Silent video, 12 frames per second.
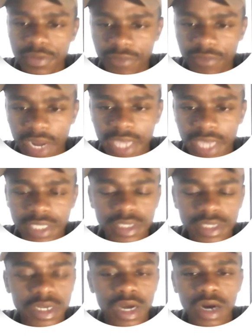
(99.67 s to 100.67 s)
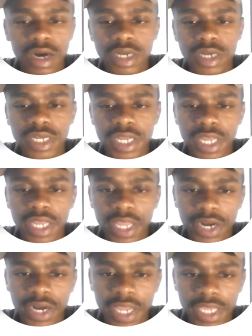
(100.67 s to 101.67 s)
flat an
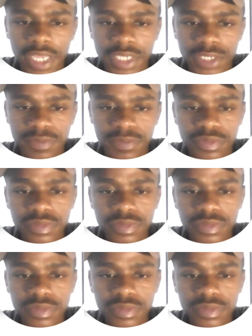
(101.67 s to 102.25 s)
area is,